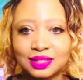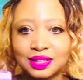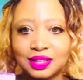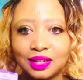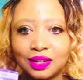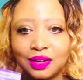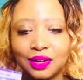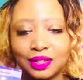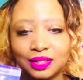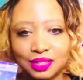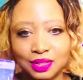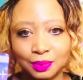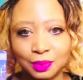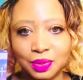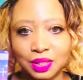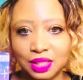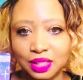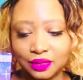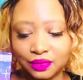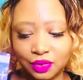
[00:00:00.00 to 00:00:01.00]
going to
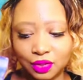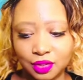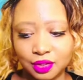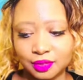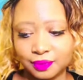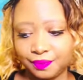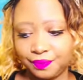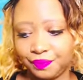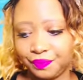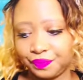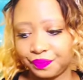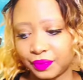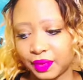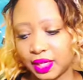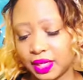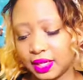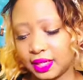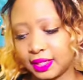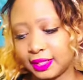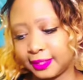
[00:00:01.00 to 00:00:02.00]
believe her.
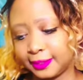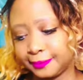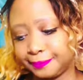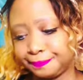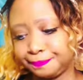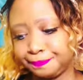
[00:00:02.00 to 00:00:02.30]
They're